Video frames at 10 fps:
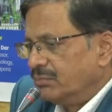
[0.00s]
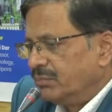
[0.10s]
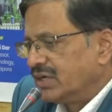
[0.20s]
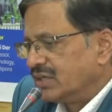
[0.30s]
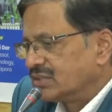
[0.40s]

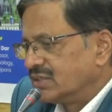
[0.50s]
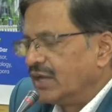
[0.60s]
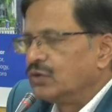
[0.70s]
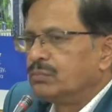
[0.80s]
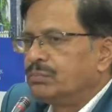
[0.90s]
because
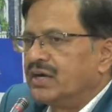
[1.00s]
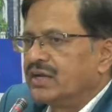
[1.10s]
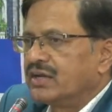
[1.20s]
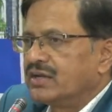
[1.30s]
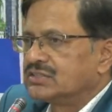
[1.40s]

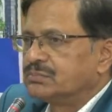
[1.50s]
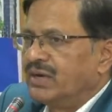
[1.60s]
nanoparticles,